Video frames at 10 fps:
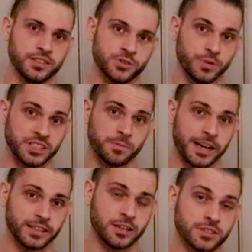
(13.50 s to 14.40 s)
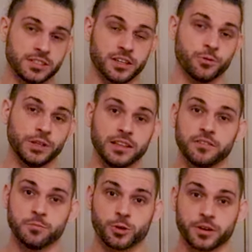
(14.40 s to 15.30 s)
This week's SmackDown started with
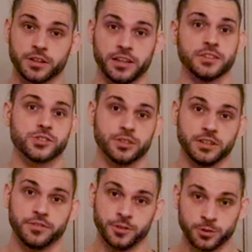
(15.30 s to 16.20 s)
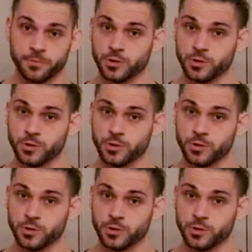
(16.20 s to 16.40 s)
Liv Morgan and Sonya Deville.